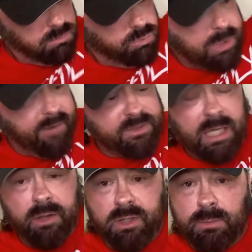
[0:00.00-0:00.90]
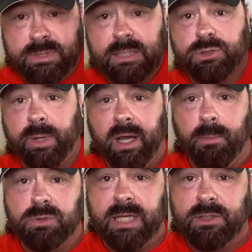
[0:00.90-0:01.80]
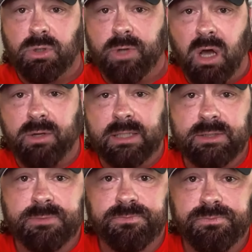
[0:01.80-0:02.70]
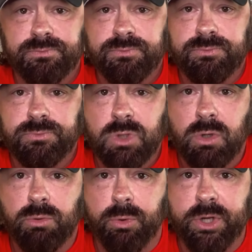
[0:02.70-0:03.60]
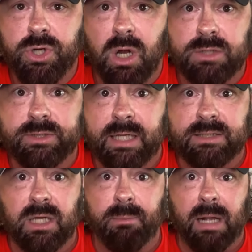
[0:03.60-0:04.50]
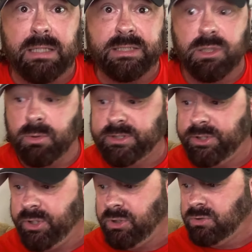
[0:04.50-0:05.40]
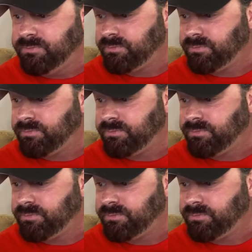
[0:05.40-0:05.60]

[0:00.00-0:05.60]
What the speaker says: Travis Tyler comes in, so he elbows Angelo Dawkins. Rudy Charles stands up and doesn't know what to do.